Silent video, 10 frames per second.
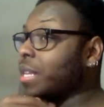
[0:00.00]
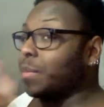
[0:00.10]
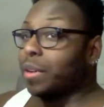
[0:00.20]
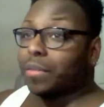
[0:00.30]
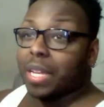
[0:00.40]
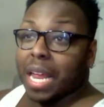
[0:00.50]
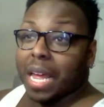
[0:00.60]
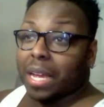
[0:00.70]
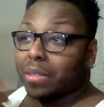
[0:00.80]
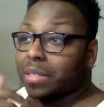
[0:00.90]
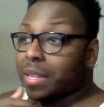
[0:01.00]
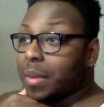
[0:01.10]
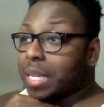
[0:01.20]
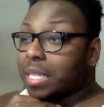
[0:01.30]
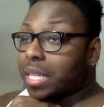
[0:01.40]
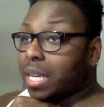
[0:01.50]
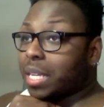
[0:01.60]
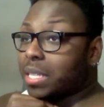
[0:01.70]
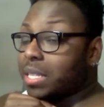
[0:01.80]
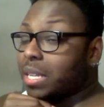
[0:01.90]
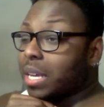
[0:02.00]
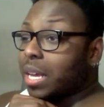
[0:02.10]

They both clowns, that makes sense.